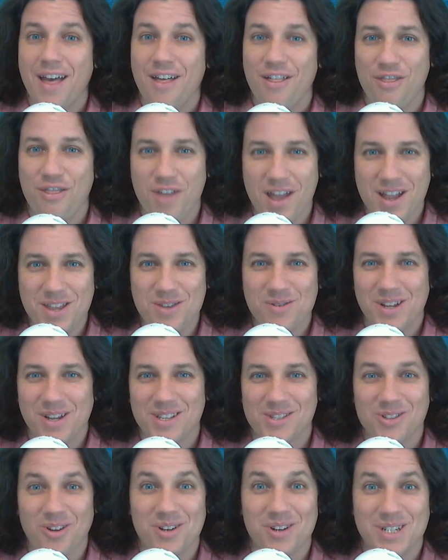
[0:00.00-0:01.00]
then you can
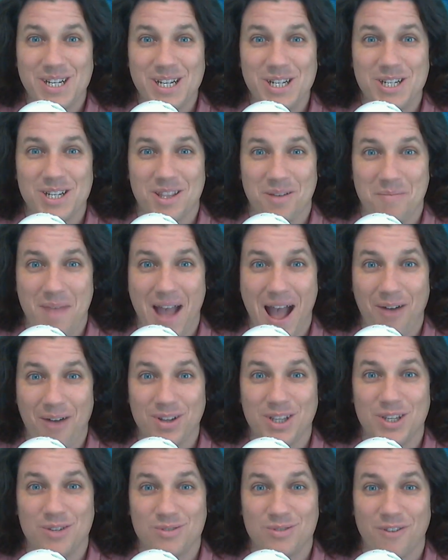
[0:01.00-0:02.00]
start teaching them how to
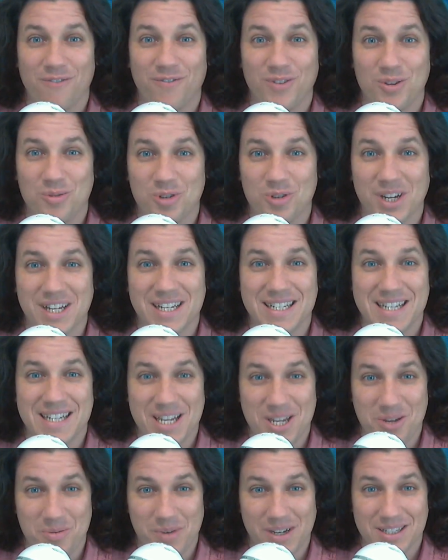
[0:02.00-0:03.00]
use the future
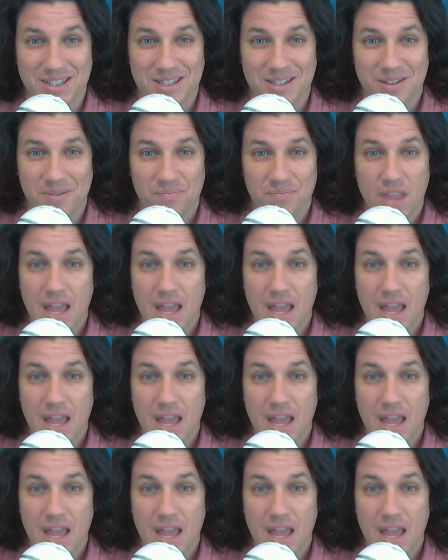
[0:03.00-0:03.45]
continuous.